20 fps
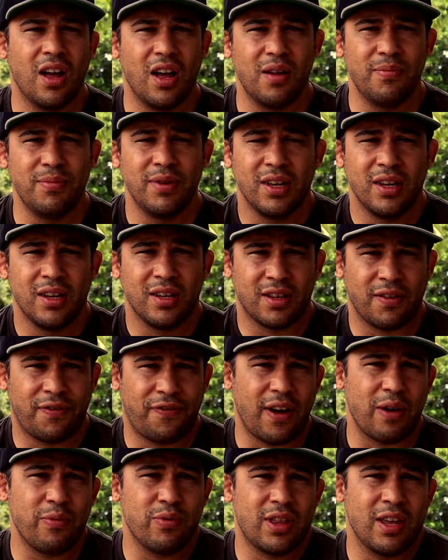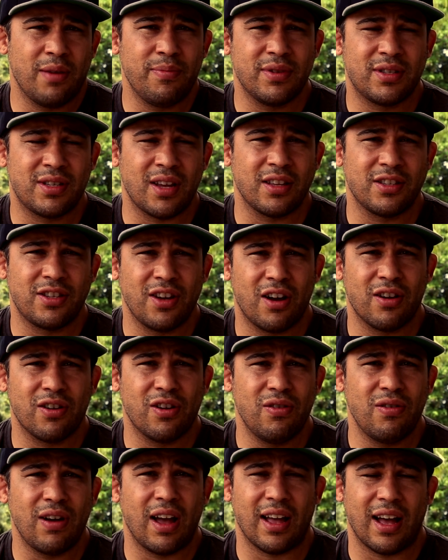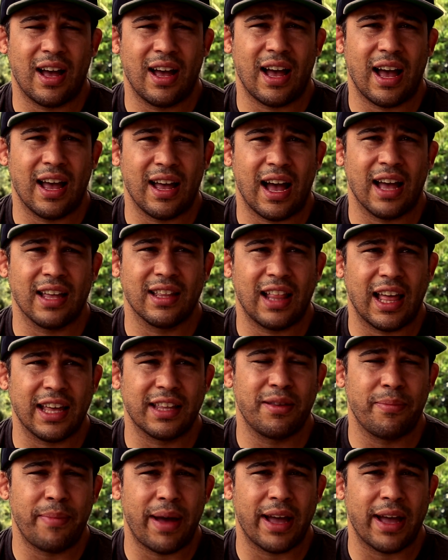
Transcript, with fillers: Um, the fight with him and Santiago, I, I, I like the